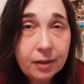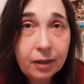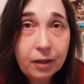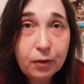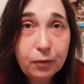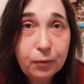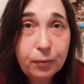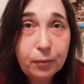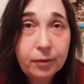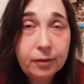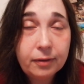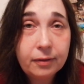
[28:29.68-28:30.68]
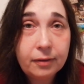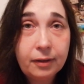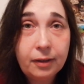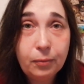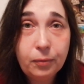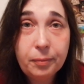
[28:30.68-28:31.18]
include
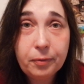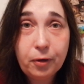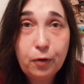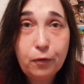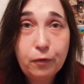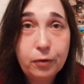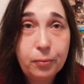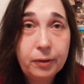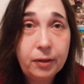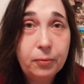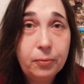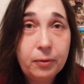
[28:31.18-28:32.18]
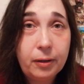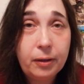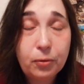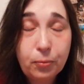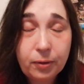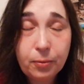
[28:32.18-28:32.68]
in the WIP go for
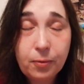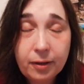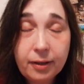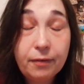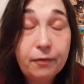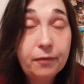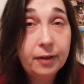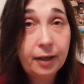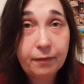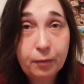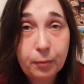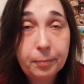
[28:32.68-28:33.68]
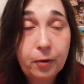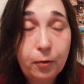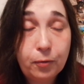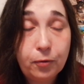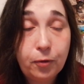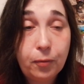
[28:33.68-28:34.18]
2021 if they have a WIP
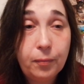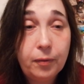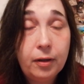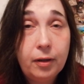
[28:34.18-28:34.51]
go so